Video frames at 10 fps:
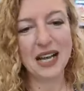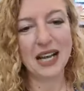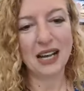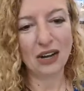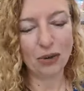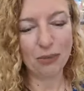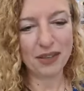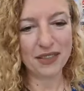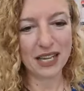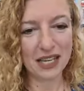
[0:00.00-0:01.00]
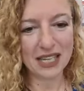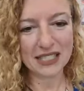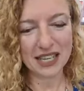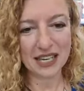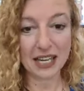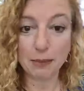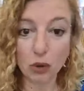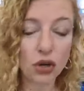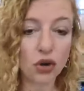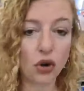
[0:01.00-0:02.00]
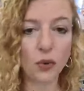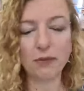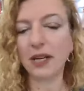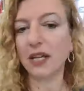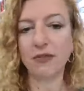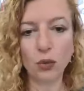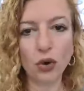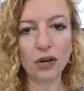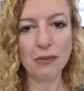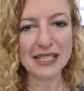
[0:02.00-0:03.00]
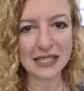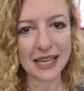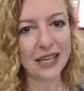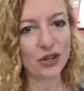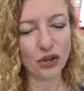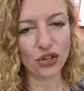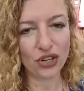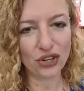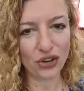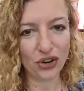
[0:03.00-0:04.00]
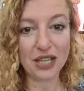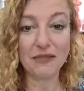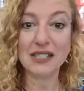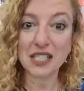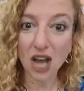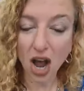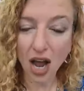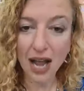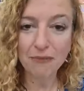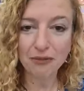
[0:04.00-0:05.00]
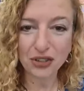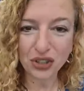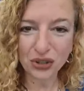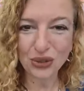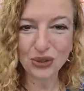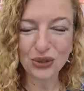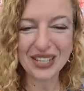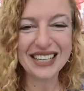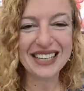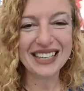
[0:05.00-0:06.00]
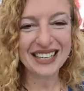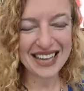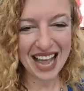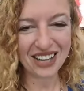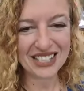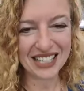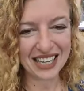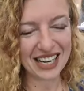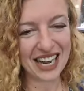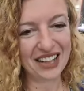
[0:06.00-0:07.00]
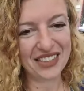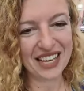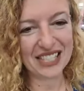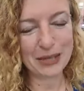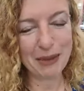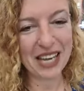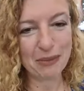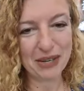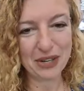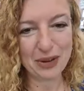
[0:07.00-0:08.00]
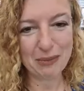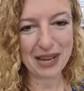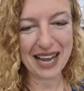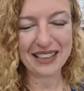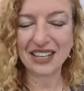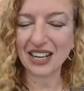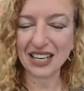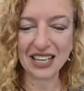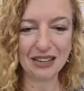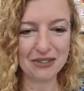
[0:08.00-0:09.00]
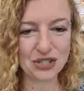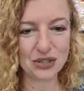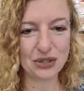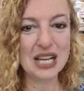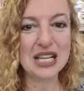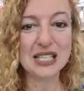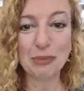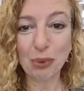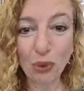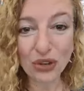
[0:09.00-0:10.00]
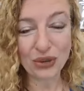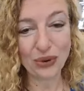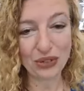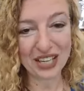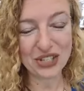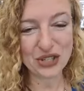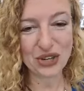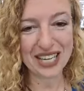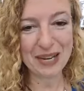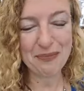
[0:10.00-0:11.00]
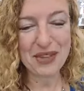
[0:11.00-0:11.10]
Hop in there, let's connect. Book a call with me if you want to be seen, heard and known. If it's time for you now to get out there to make a bigger impact, then I'd love to support you on that journey.